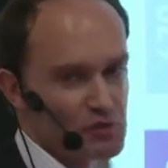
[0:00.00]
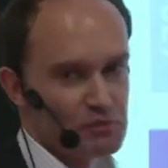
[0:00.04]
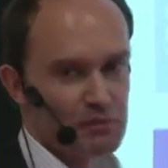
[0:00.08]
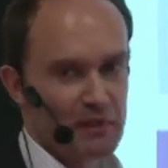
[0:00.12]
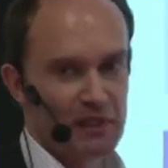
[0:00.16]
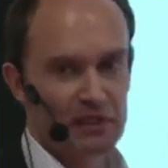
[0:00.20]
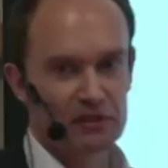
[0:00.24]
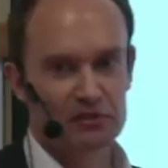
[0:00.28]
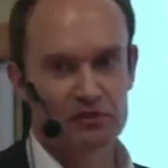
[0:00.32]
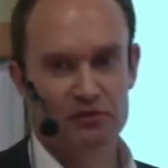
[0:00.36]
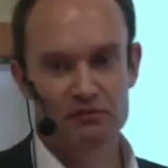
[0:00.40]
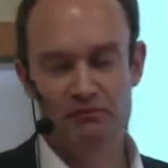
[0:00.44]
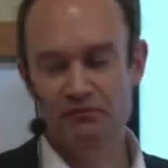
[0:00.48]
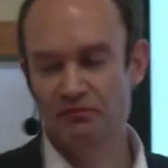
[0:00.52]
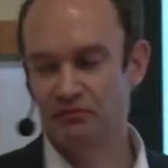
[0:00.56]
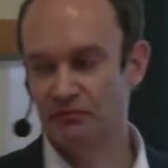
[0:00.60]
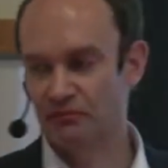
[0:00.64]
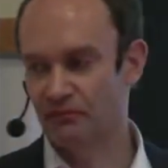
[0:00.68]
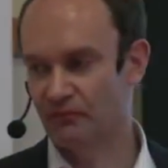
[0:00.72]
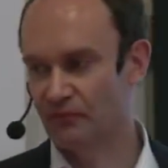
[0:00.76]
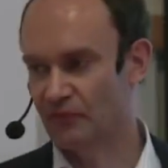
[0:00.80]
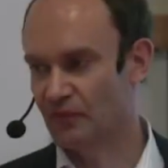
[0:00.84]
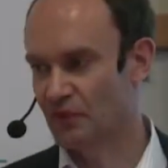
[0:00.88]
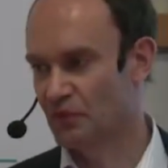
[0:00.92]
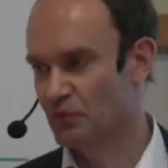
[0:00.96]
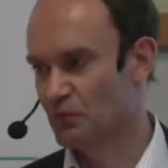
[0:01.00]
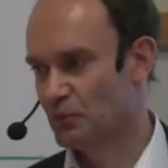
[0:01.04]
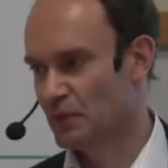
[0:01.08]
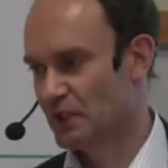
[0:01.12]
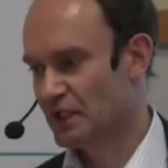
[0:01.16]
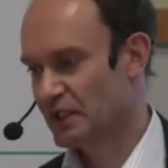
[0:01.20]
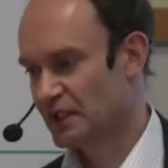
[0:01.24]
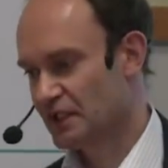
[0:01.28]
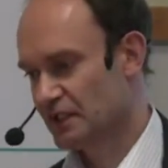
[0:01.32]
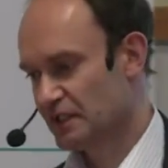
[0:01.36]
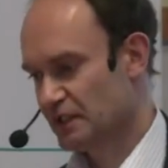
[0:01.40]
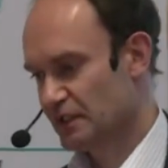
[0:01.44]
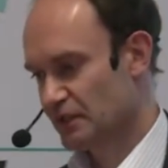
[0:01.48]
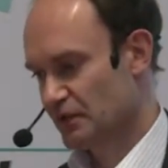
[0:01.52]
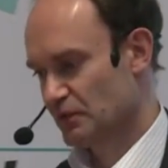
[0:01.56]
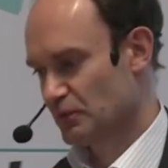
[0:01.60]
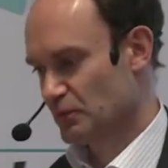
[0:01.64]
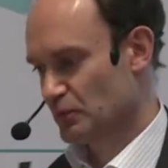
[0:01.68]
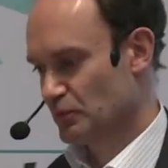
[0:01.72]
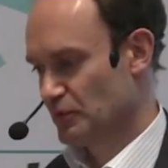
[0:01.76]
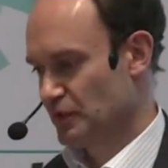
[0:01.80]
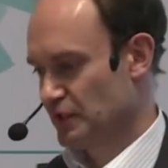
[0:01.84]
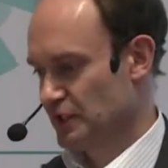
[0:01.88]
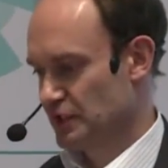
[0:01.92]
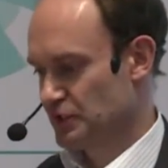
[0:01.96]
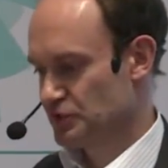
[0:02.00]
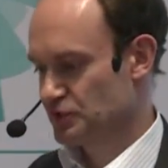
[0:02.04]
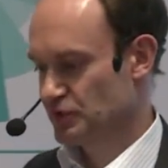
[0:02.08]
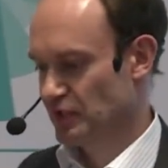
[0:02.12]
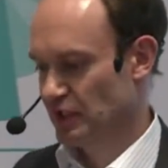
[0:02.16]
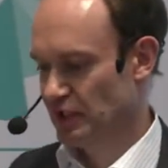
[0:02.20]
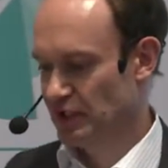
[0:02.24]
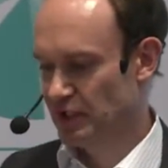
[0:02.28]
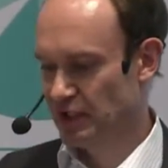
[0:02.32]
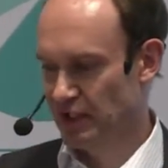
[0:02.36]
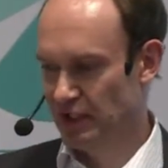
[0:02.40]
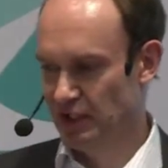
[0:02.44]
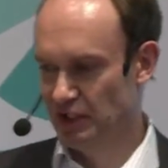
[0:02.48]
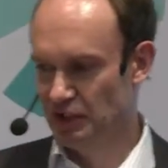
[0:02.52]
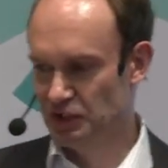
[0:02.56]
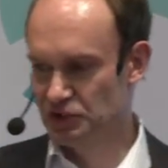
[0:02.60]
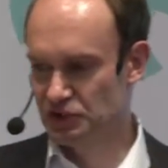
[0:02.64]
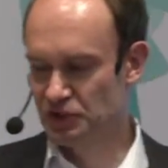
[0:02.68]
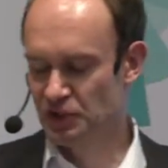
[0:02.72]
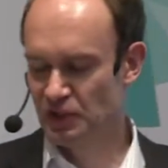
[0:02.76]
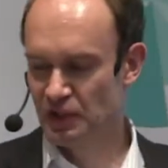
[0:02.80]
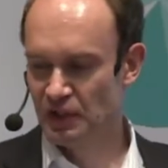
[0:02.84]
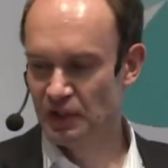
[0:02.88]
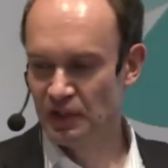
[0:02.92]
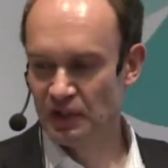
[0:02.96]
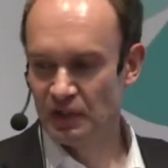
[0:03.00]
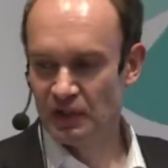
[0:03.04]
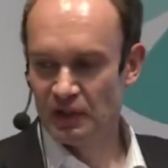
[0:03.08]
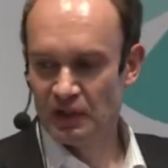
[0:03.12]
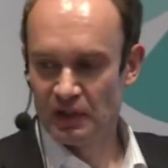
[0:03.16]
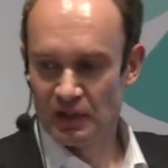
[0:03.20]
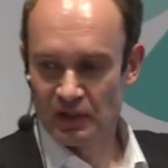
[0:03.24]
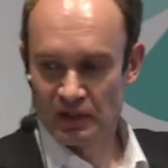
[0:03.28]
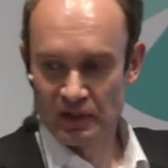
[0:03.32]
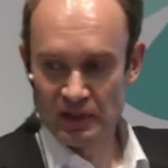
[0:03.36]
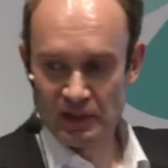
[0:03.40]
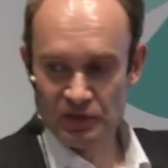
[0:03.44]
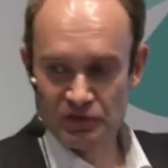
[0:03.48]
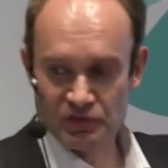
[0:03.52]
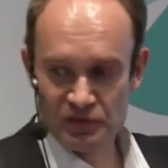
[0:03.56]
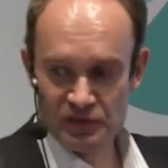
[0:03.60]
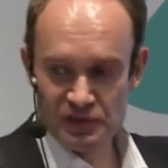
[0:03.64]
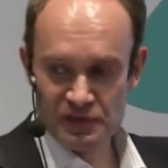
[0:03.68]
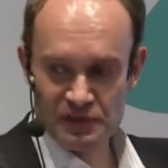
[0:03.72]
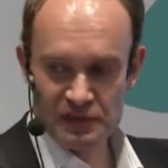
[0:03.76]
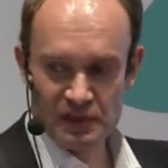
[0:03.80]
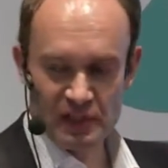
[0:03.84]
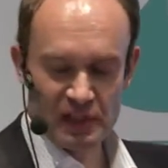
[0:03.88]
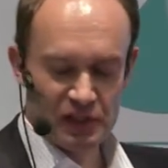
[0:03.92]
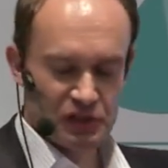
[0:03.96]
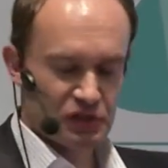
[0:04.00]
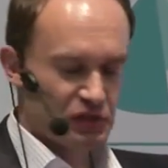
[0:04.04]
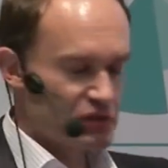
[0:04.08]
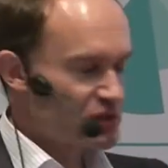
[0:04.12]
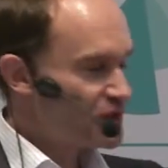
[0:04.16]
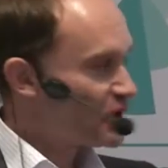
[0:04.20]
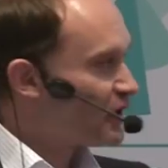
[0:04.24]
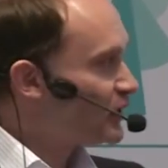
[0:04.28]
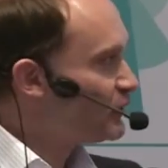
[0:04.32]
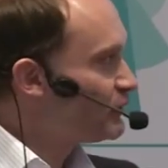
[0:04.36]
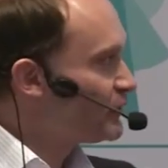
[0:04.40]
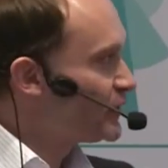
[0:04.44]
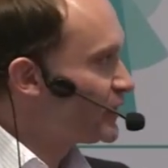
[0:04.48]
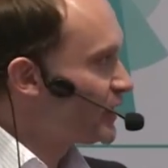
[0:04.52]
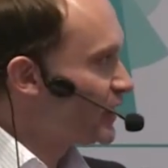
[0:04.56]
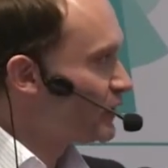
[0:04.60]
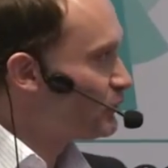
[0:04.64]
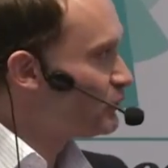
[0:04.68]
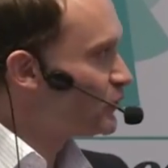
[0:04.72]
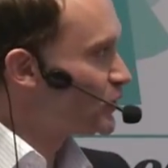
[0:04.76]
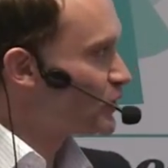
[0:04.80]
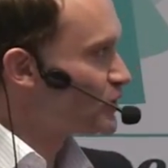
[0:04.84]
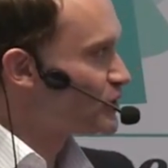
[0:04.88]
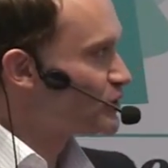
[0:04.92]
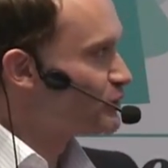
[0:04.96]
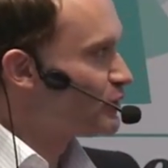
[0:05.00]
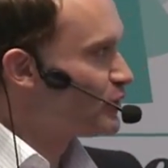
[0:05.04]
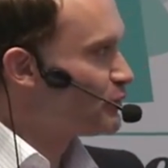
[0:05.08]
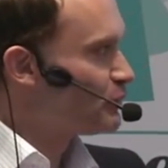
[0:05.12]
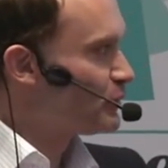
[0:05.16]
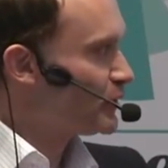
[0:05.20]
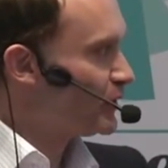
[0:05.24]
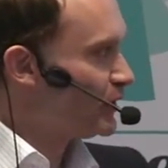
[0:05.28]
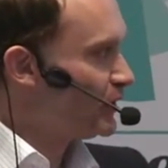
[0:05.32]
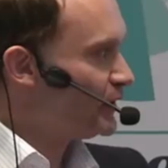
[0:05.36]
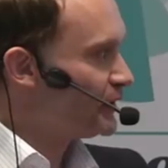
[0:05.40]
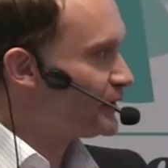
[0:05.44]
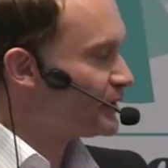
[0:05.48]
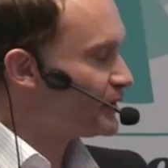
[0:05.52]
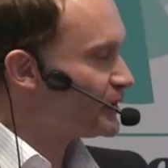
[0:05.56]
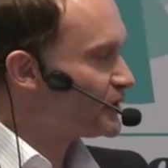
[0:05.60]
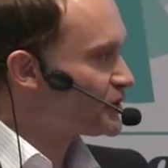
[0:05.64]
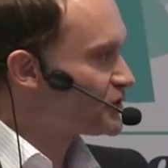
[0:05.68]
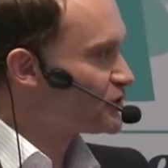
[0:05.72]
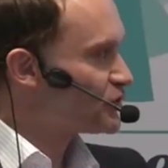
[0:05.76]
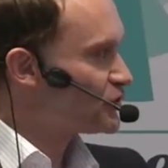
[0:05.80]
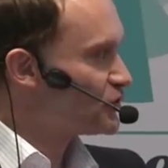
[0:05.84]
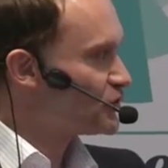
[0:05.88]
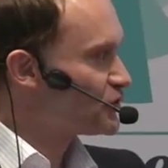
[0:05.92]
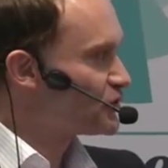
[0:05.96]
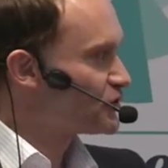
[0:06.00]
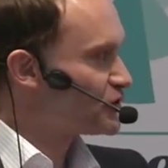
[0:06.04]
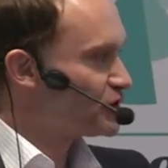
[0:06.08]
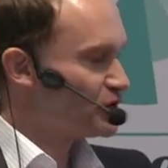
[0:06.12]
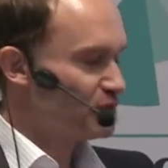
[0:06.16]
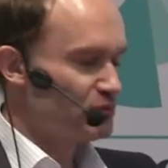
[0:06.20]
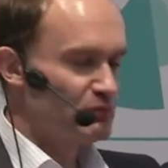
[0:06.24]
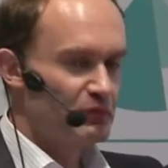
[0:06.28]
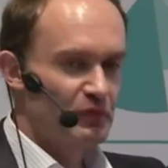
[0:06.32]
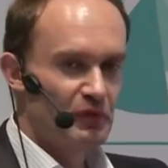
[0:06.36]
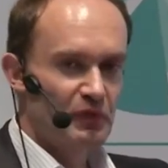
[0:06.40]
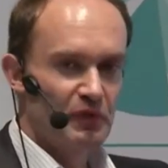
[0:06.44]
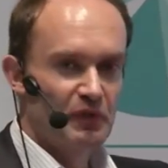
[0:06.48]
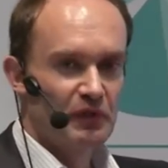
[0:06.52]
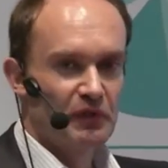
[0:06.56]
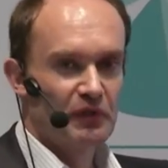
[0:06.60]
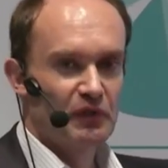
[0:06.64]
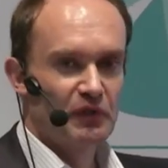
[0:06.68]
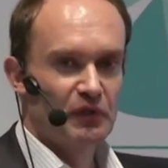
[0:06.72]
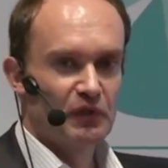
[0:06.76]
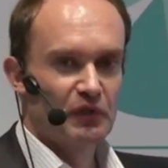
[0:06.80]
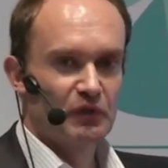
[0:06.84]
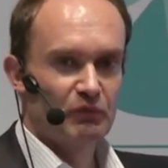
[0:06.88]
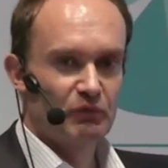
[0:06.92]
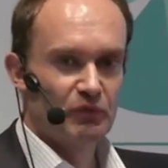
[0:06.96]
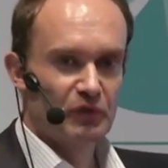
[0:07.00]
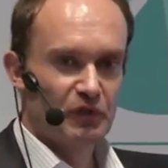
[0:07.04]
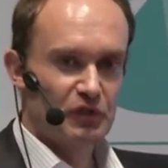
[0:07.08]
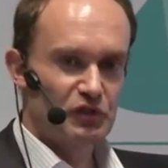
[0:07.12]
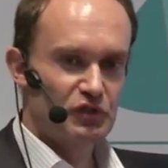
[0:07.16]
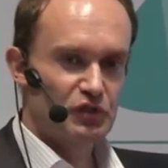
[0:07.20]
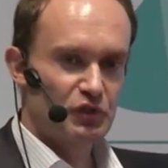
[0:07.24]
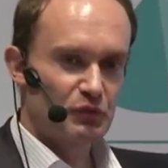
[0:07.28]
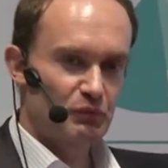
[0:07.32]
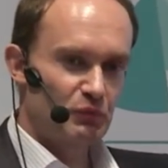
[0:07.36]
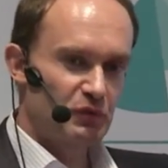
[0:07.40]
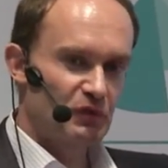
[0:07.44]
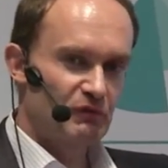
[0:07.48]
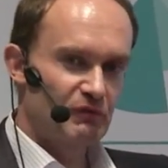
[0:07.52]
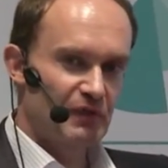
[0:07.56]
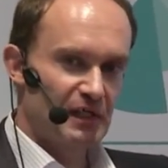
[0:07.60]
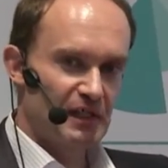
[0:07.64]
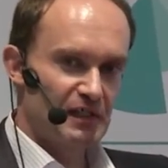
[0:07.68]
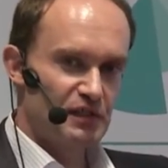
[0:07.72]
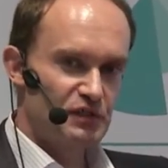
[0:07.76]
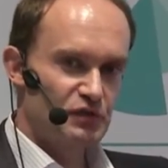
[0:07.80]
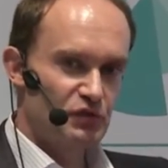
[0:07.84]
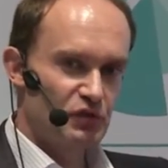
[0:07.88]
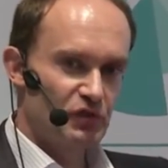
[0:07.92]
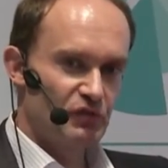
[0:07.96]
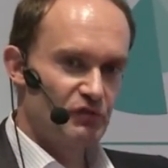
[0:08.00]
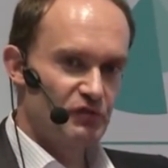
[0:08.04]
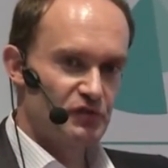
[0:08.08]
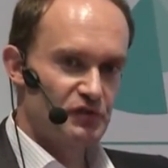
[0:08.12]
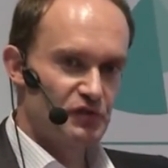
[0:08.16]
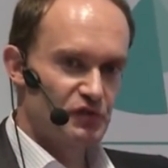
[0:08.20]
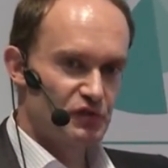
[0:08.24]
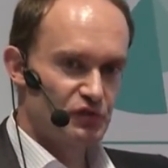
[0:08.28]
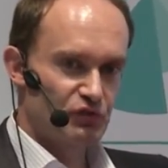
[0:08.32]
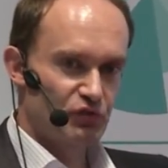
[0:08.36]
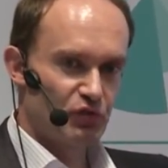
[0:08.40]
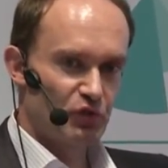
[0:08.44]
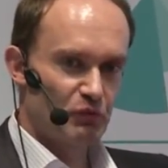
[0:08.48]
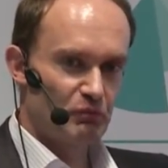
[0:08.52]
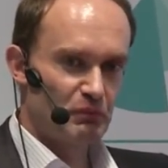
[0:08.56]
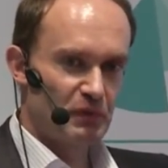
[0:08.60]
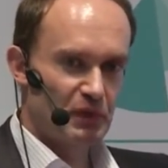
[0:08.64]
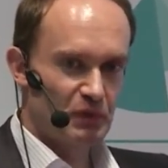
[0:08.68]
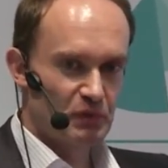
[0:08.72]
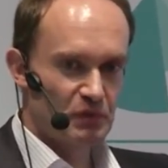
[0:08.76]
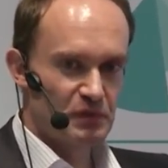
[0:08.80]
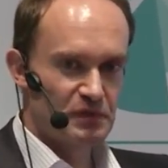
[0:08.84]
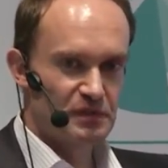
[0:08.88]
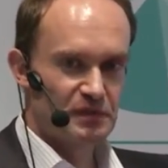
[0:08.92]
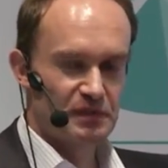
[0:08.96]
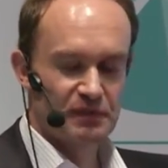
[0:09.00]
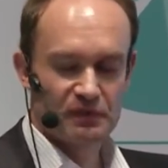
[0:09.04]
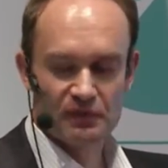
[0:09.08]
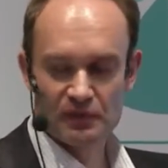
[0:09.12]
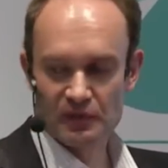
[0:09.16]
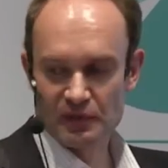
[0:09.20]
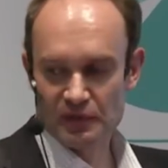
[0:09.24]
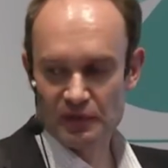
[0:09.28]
spectrum where we need to engage into discussions how we can possibly build a system which provides services for both